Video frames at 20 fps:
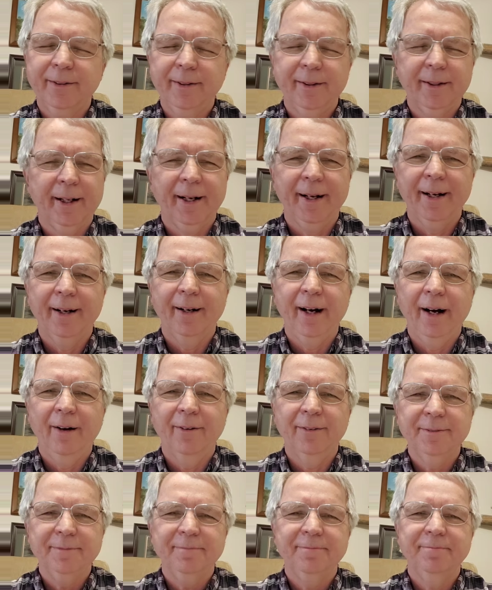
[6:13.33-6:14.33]
Good,
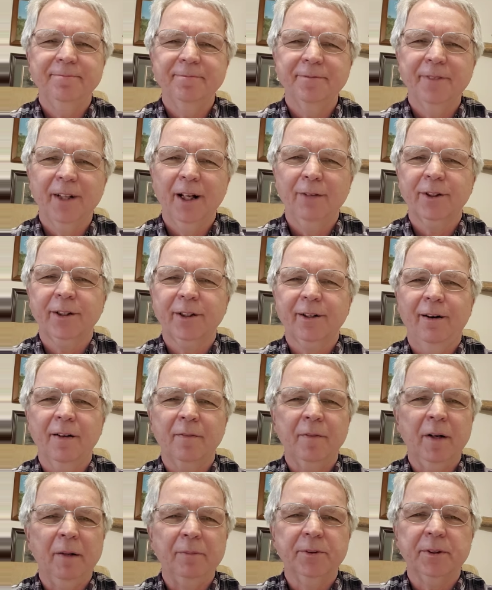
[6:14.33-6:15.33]
I'd love to
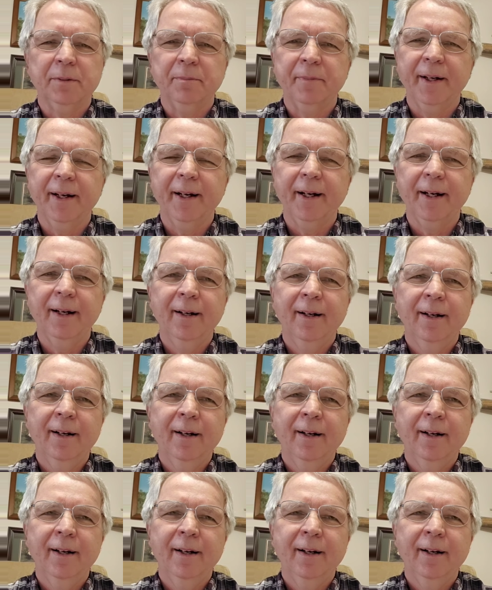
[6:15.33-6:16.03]
call him up someday.